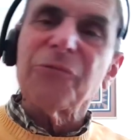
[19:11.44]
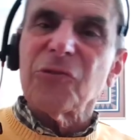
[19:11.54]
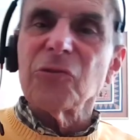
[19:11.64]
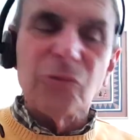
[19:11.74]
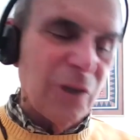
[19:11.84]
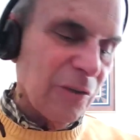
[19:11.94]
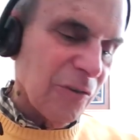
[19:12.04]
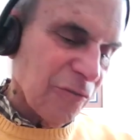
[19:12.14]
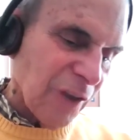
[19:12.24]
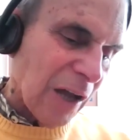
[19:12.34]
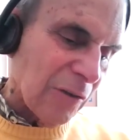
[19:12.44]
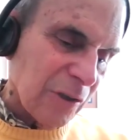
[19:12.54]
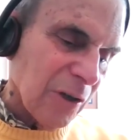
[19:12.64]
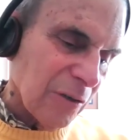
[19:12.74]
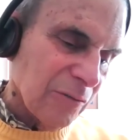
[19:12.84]
absolutely in the
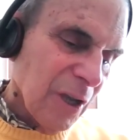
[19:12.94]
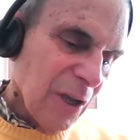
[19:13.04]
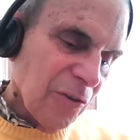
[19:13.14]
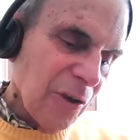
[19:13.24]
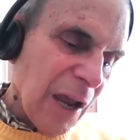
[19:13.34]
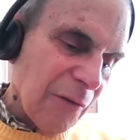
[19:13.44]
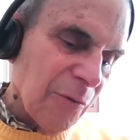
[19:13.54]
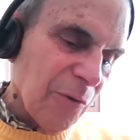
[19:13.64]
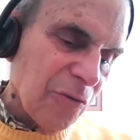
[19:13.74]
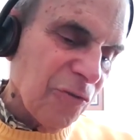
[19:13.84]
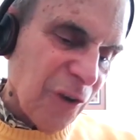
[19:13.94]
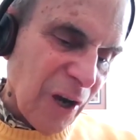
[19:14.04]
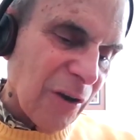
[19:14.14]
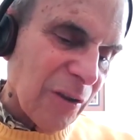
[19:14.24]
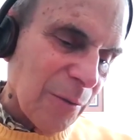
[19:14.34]
Stalin cult. Everyone who
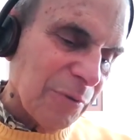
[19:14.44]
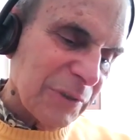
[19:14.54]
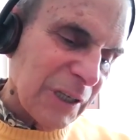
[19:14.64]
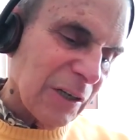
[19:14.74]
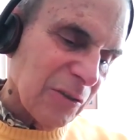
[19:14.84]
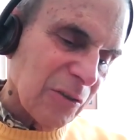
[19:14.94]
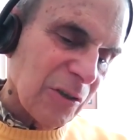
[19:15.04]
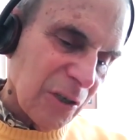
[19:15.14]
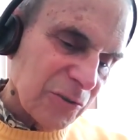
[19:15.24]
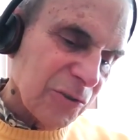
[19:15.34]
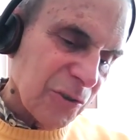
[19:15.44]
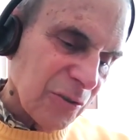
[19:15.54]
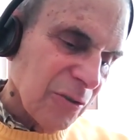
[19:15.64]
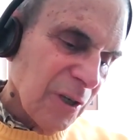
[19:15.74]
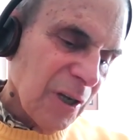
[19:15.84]
shared in the political
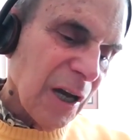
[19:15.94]
culture